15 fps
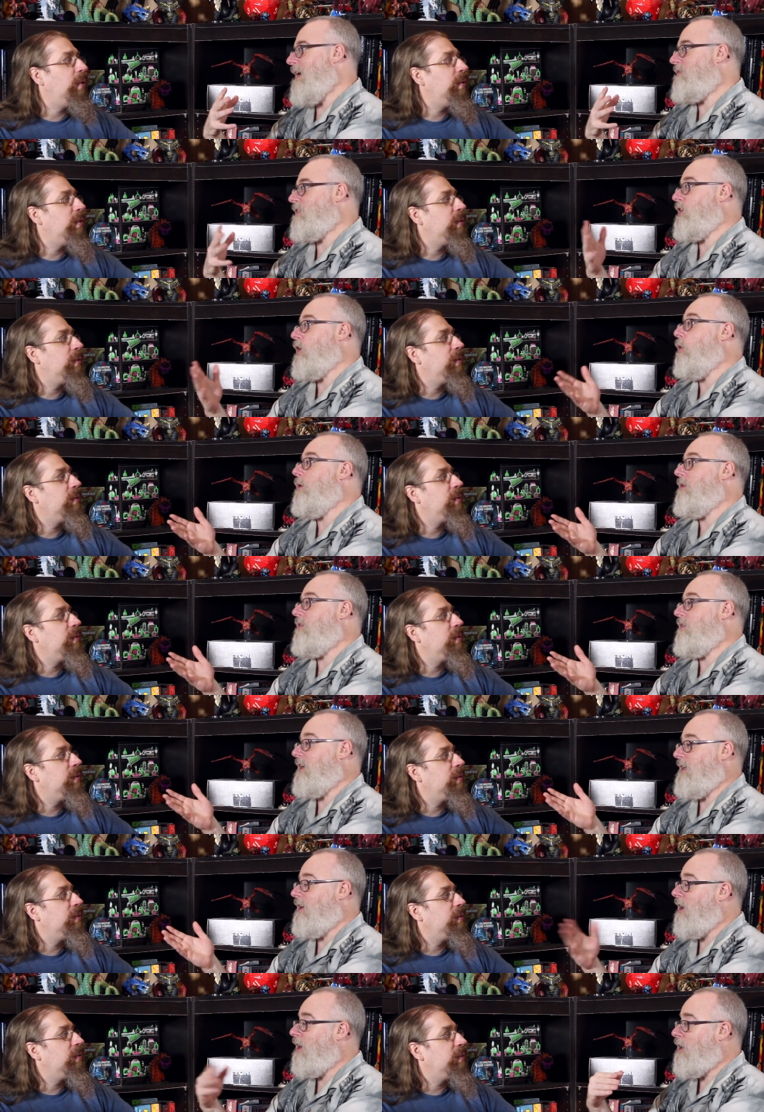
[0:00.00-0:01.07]
Speaker 1: have to go with
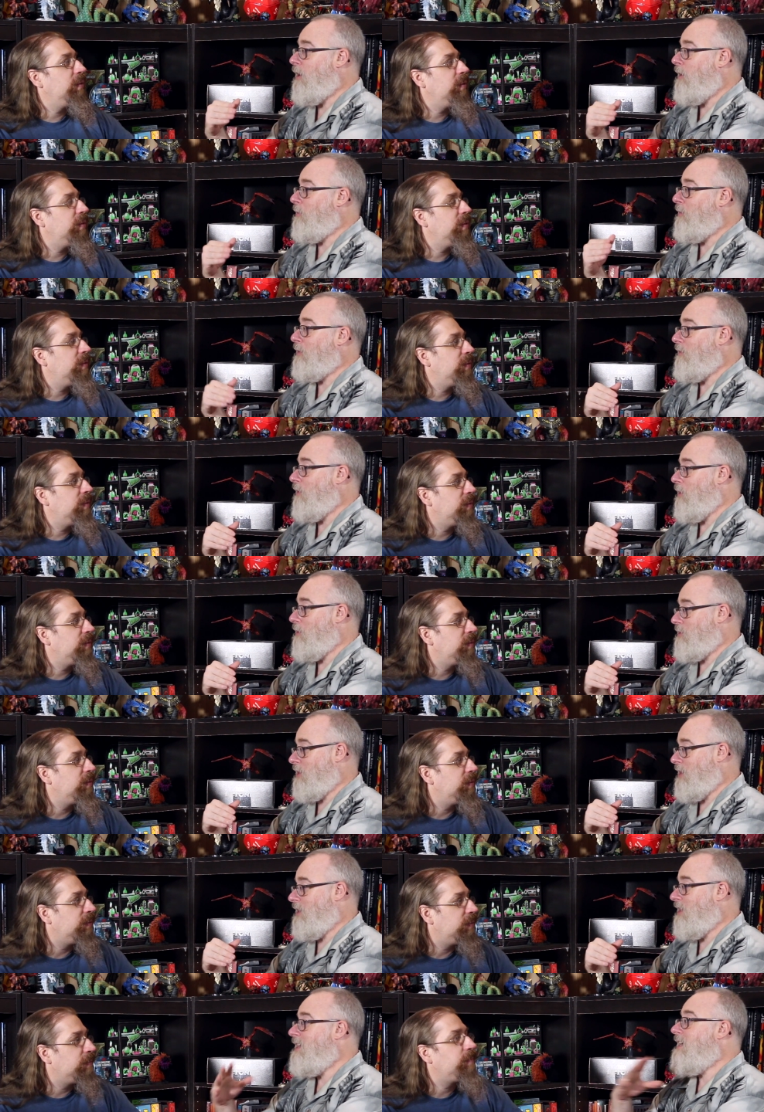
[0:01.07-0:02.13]
the unarmored
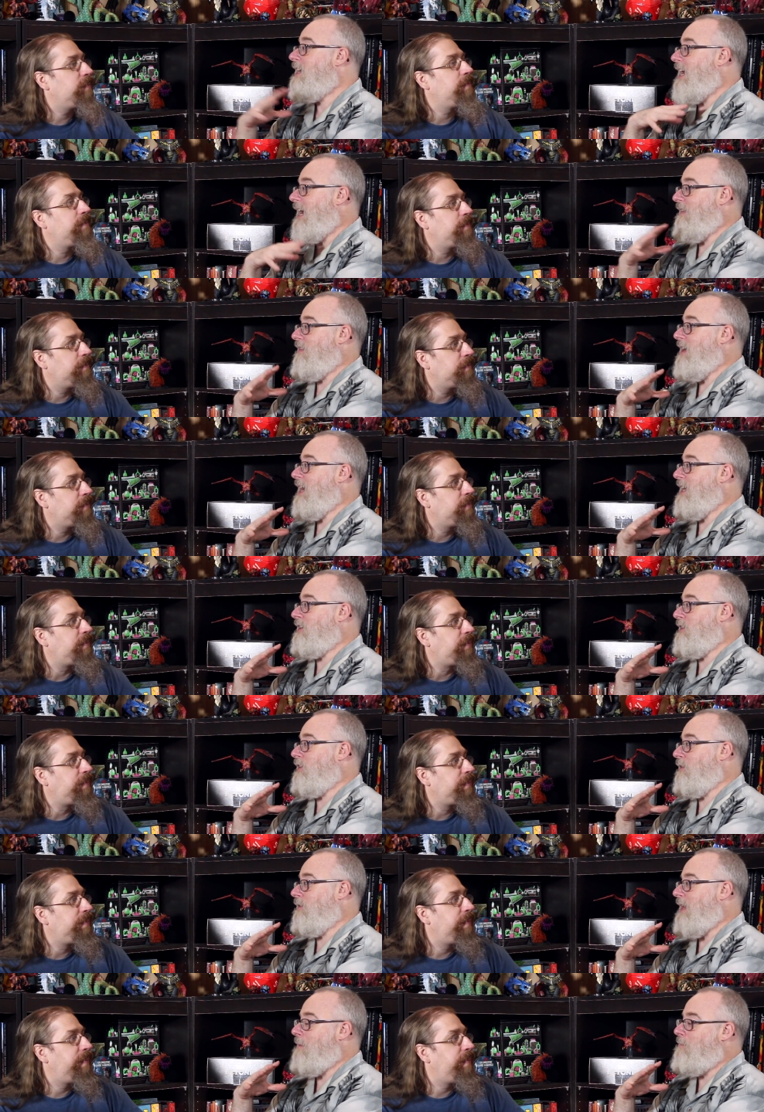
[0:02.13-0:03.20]
version, and then
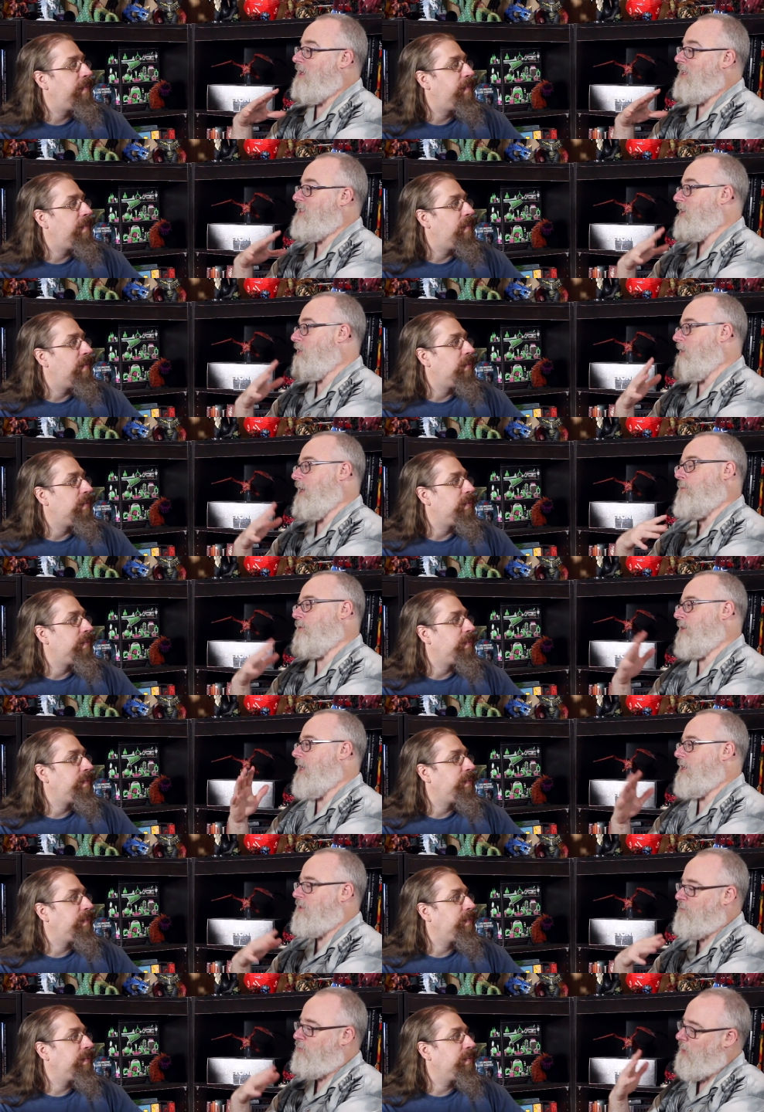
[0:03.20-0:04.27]
you, that means integrated
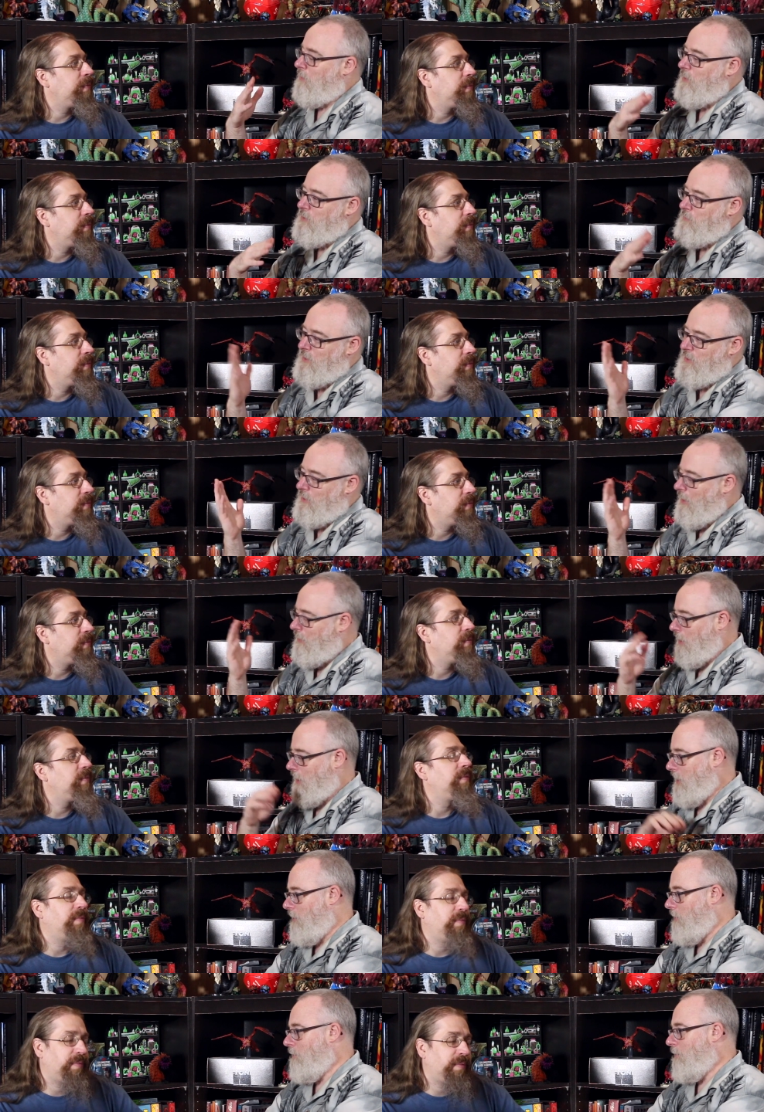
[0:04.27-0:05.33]
protection pretty much means nothing
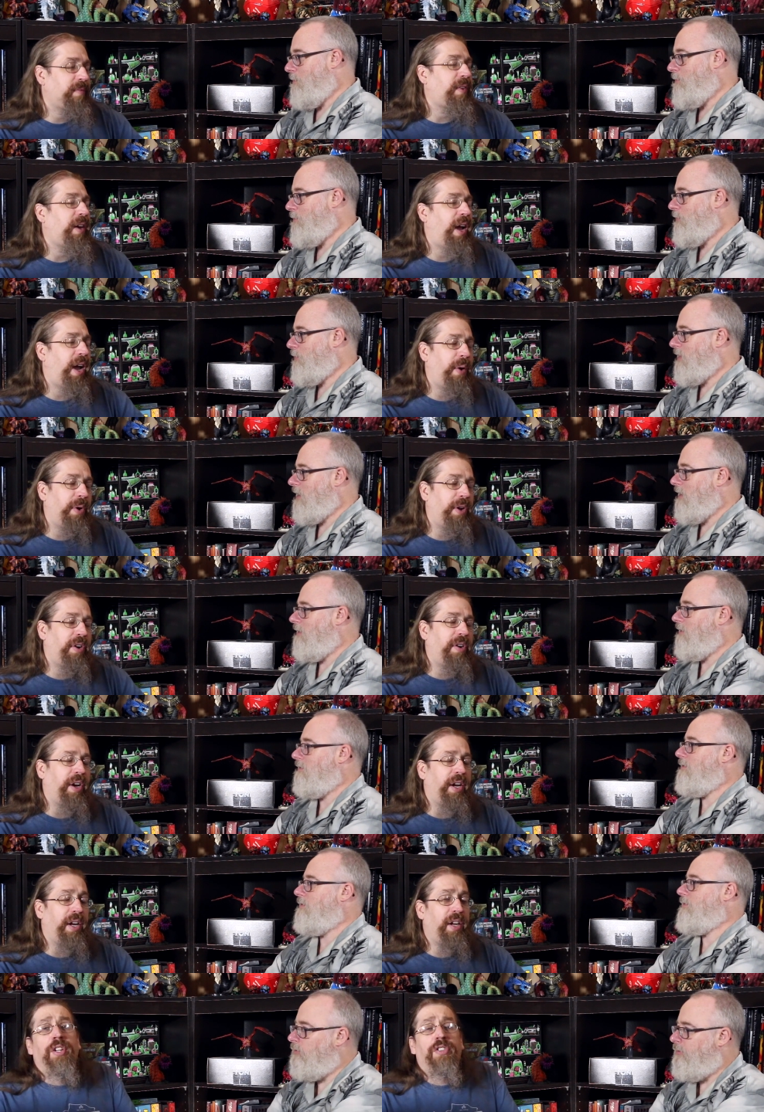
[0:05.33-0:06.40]
to you. I would
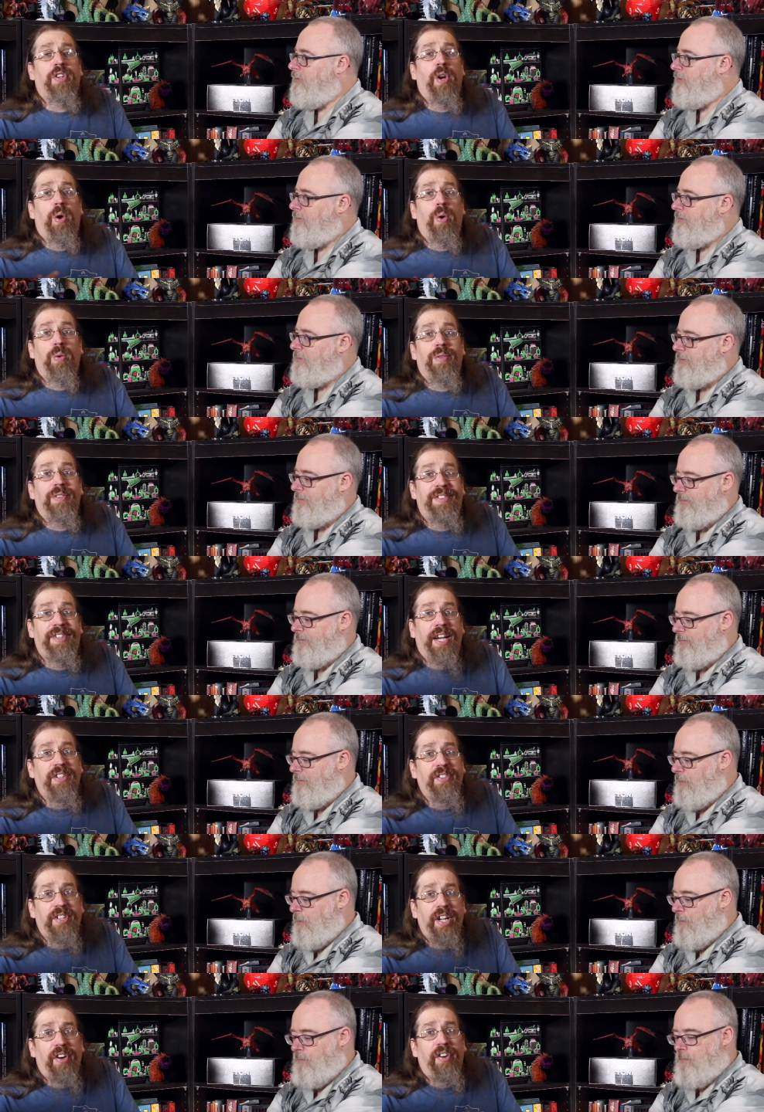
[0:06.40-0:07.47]
Speaker 2: agree. So,
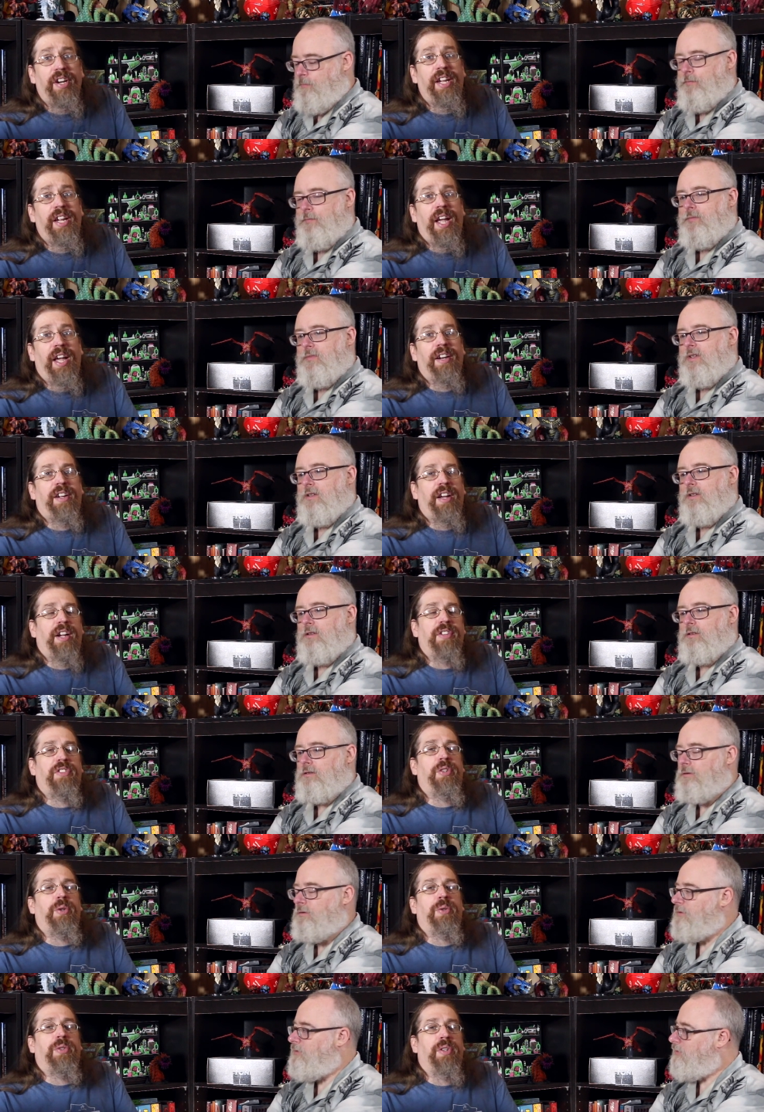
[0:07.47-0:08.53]
dexterity and
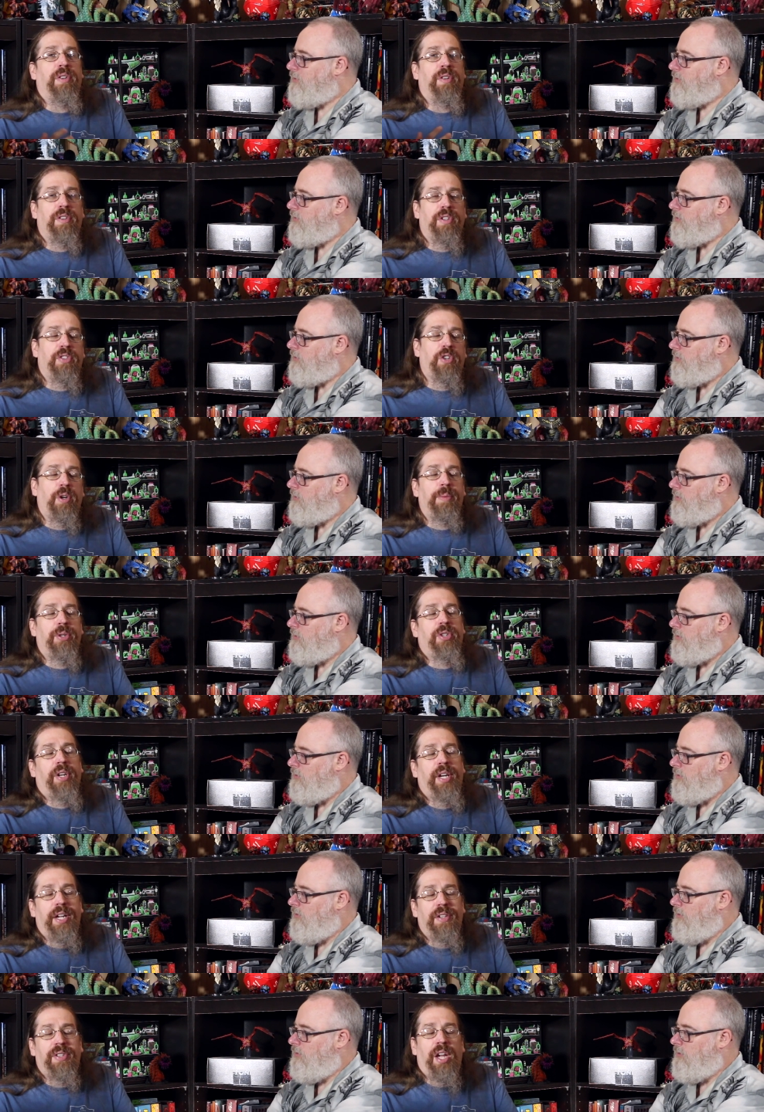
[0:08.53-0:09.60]
constitution, the skirmisher
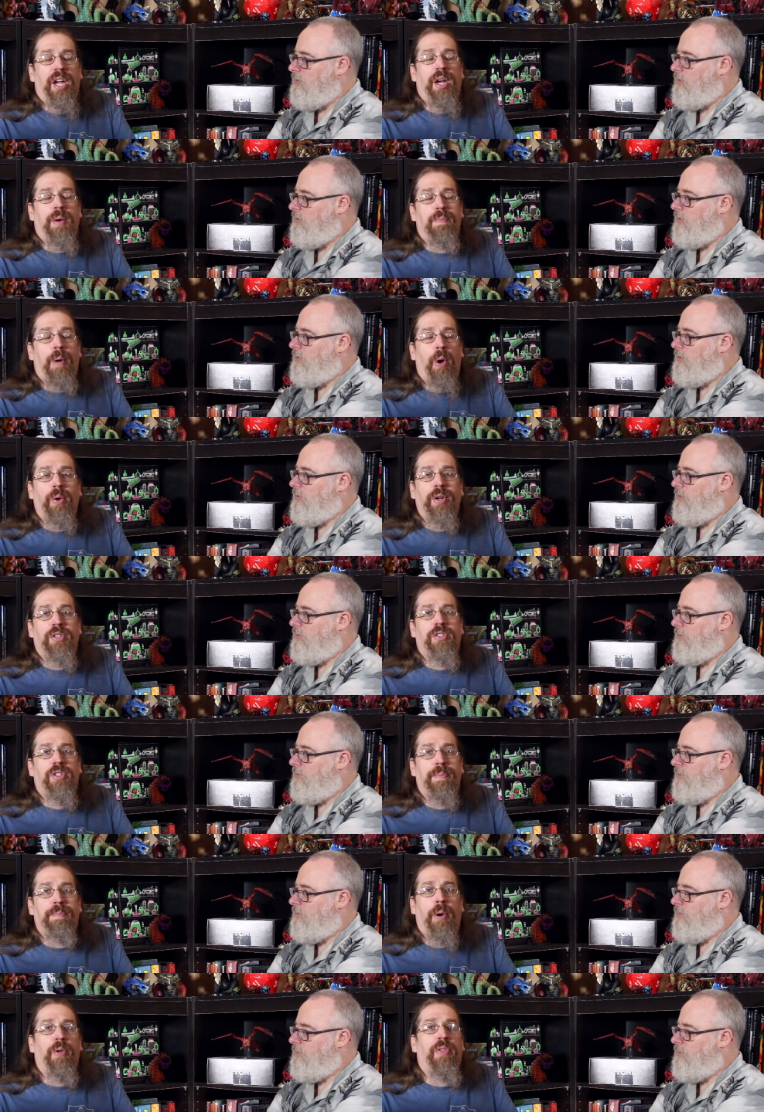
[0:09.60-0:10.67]
gets a bonus
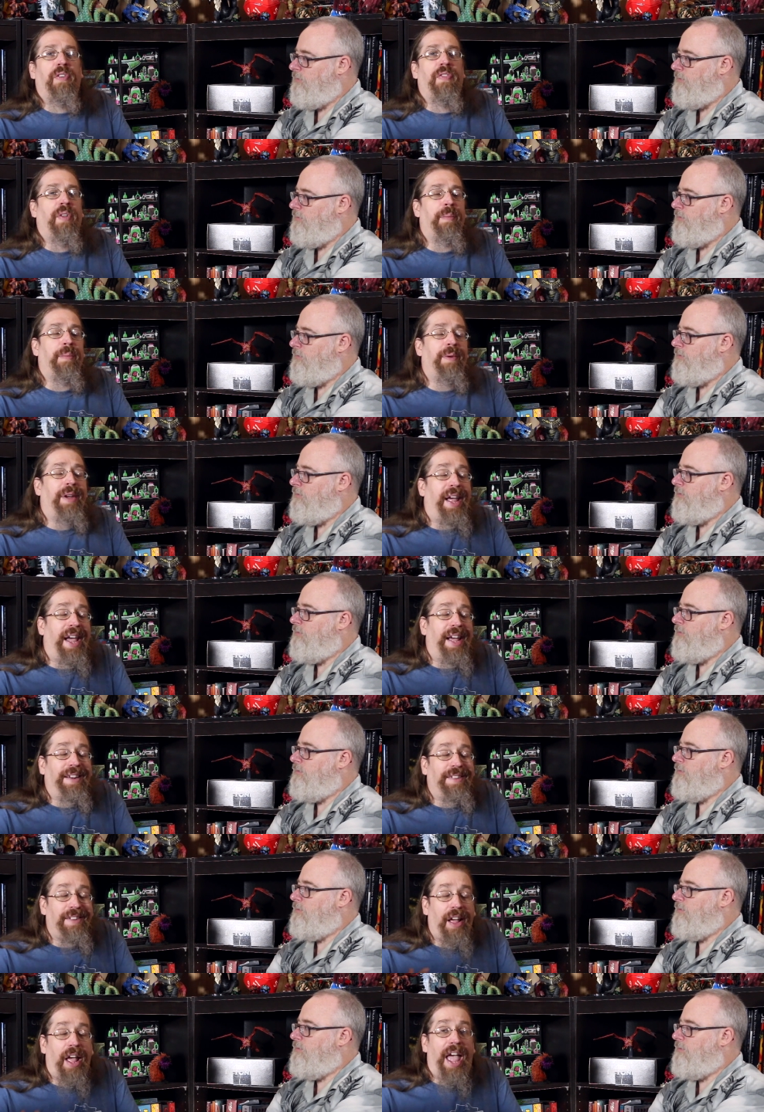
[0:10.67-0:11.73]
to both of them. And